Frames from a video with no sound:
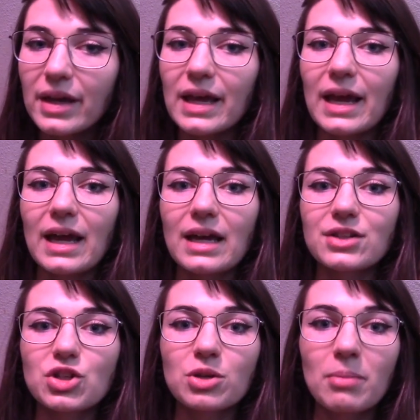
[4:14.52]

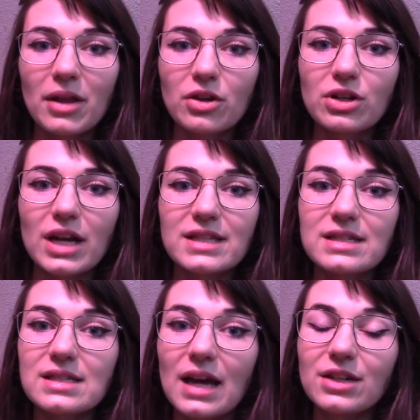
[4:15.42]
and her mother has
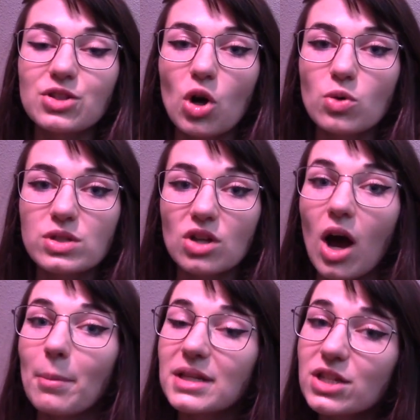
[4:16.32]
decided to host a
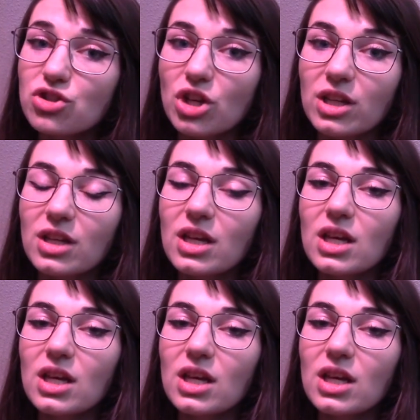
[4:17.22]
competition